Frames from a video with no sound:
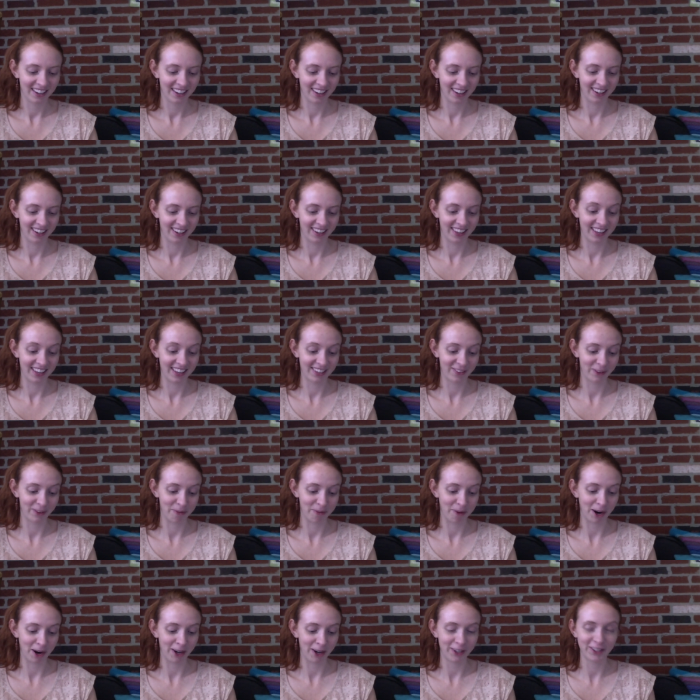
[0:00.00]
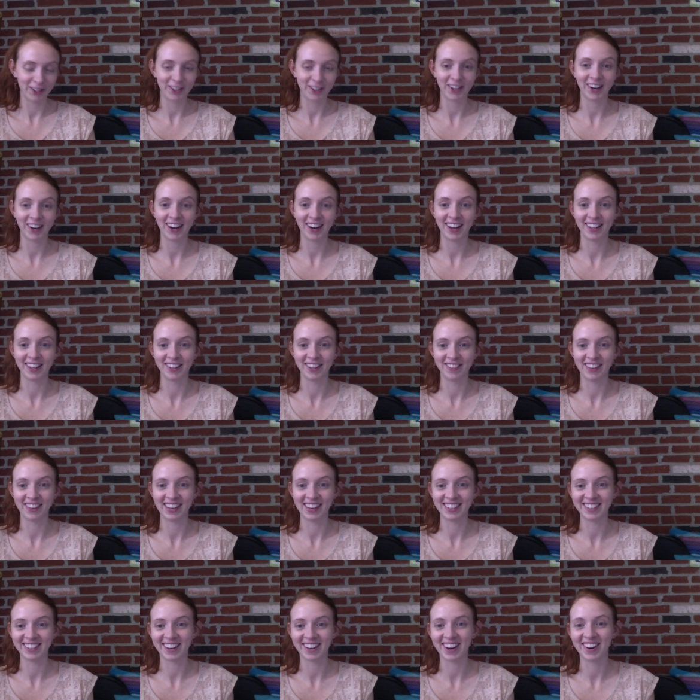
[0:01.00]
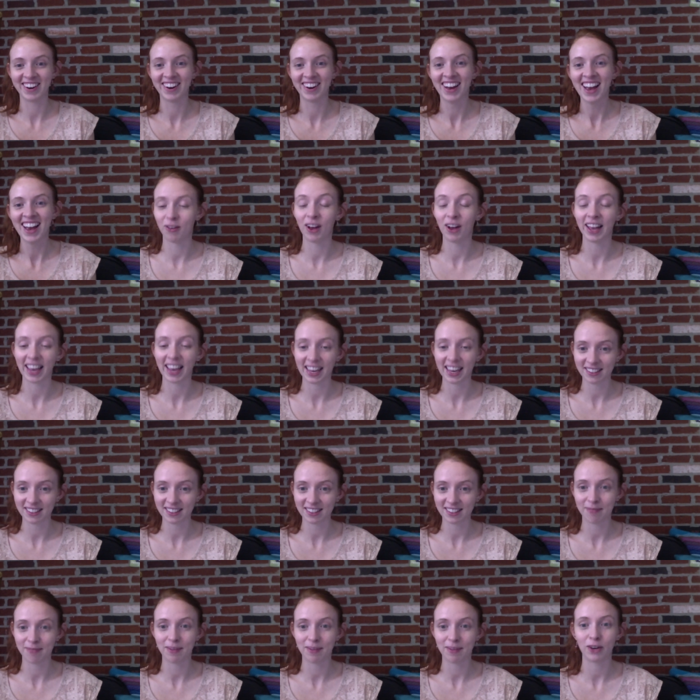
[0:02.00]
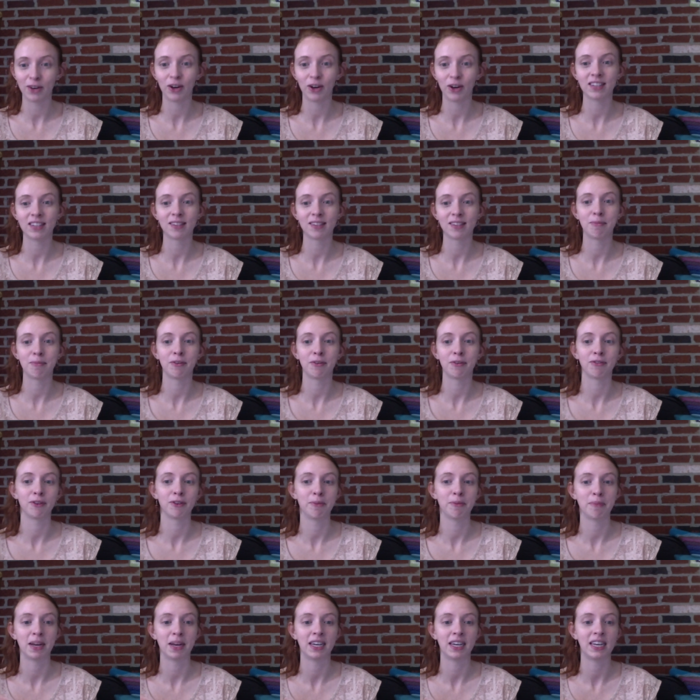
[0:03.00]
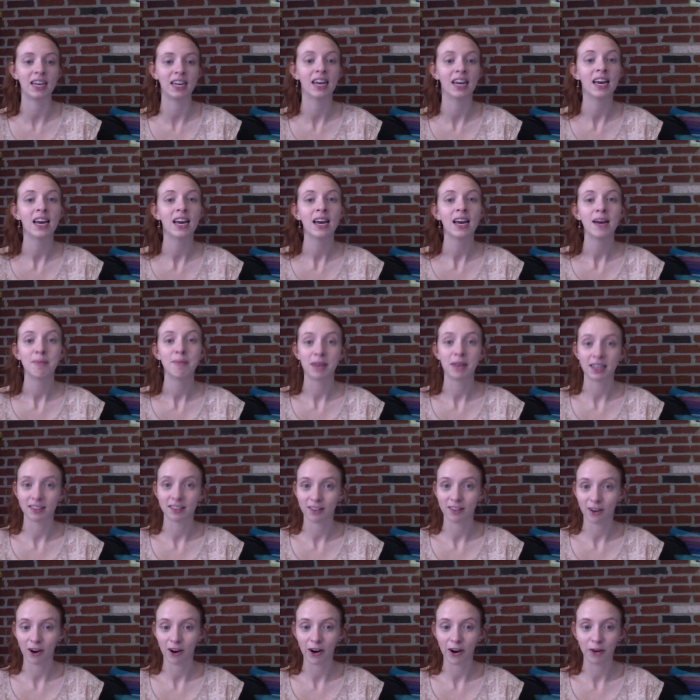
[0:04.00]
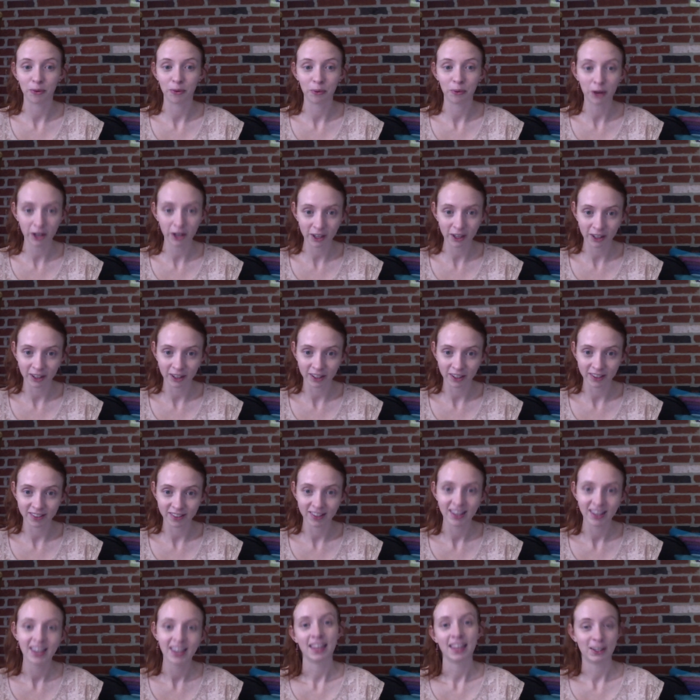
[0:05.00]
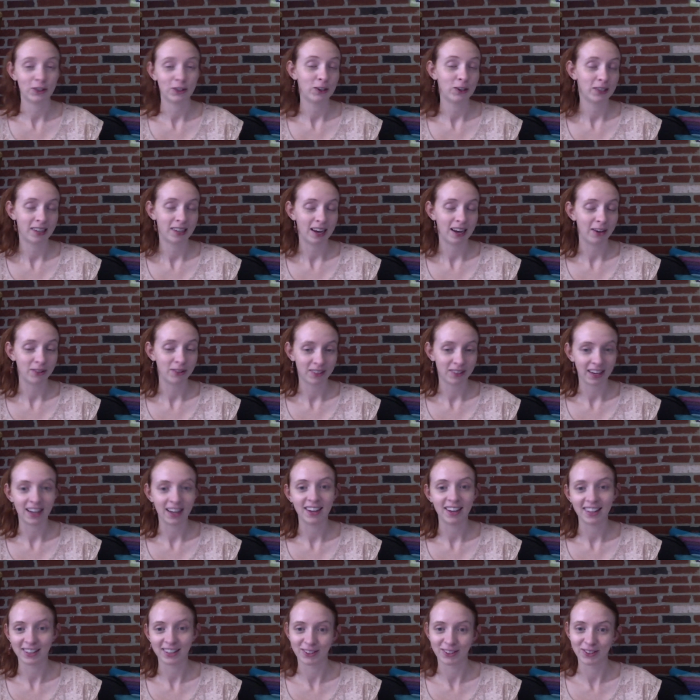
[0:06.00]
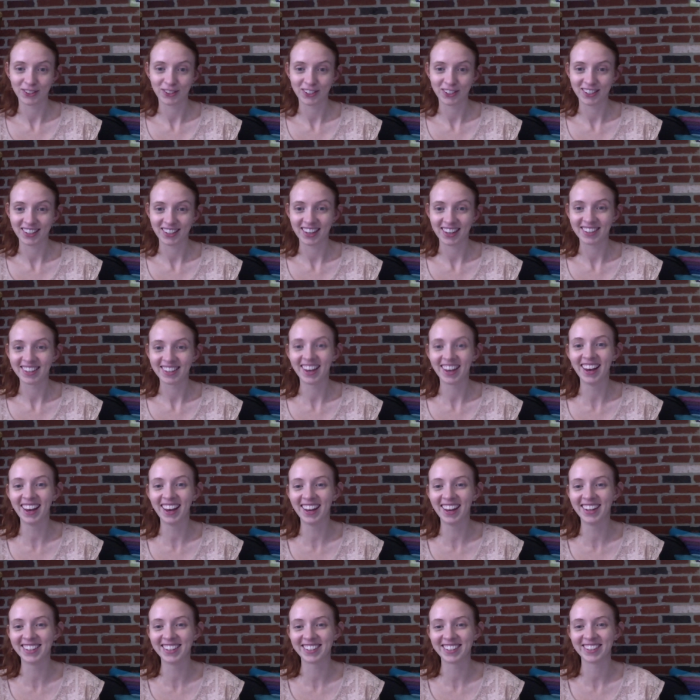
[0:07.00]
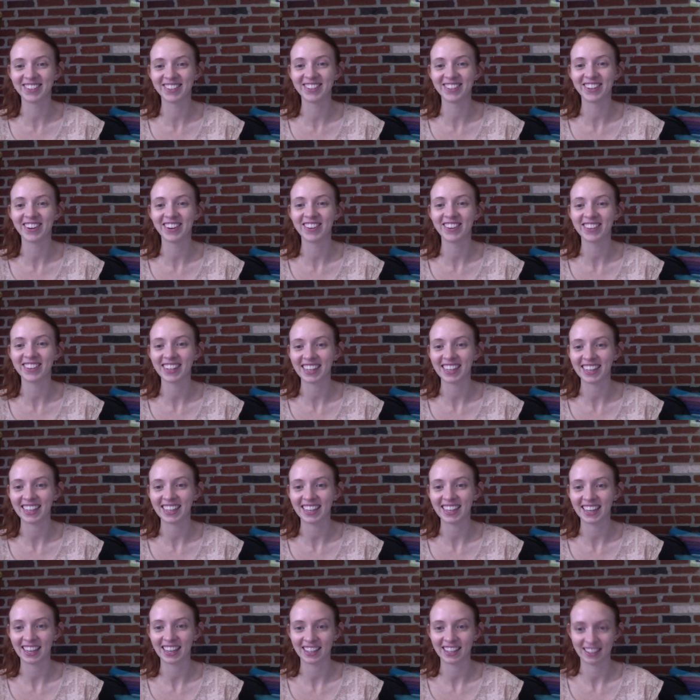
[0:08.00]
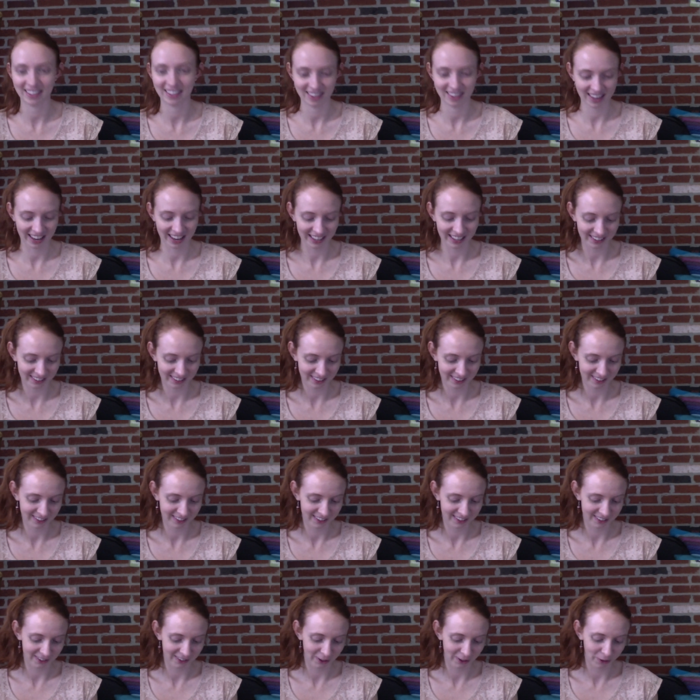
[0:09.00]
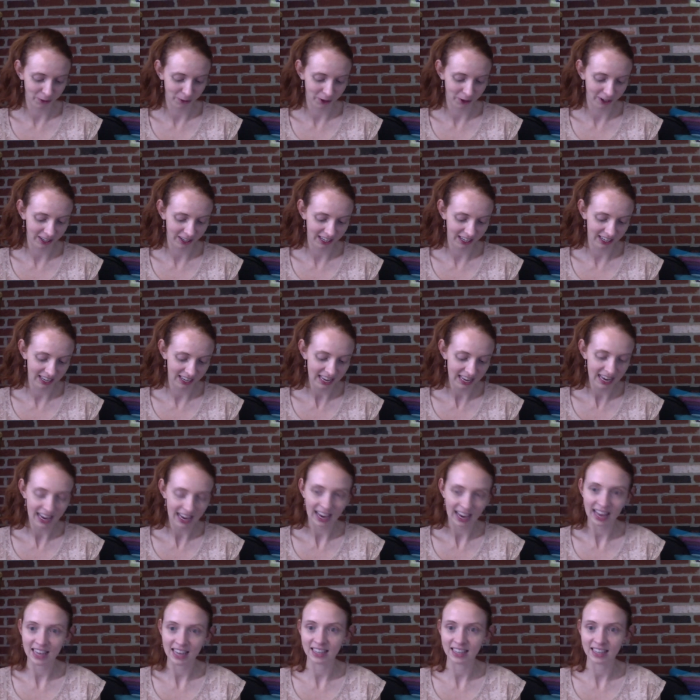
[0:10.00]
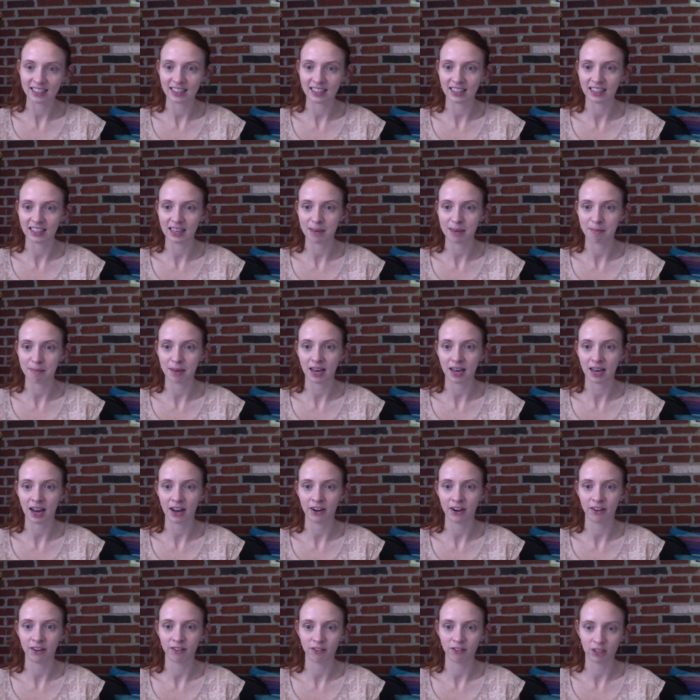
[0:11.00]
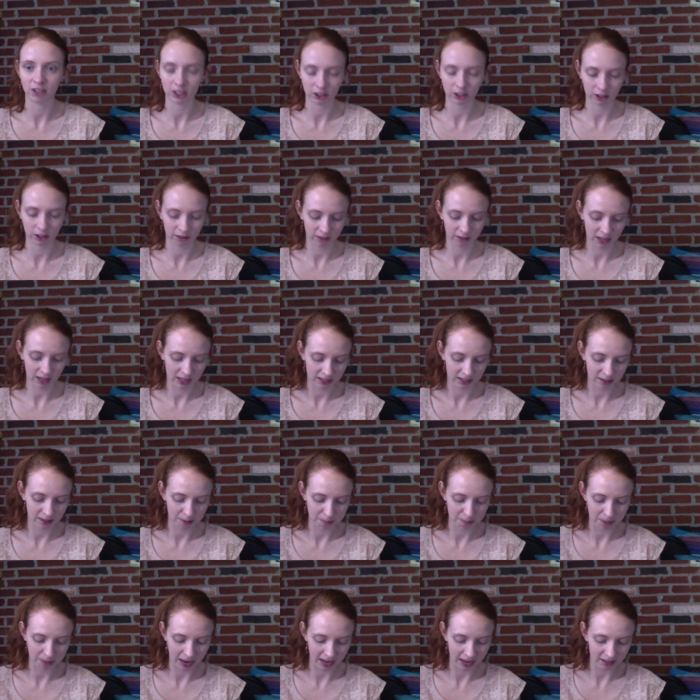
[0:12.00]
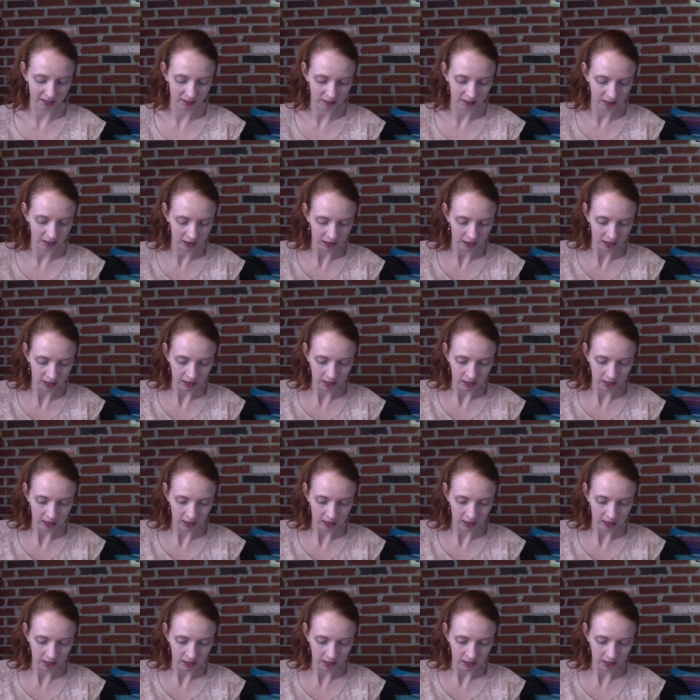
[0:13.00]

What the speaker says: That's from Archer. Love that show. While ants can be a great symbol for money because they're hard workers, they should stay outside. That's what she says. So don't eat this, is her warning, and to keep it out of reach of kids and pets.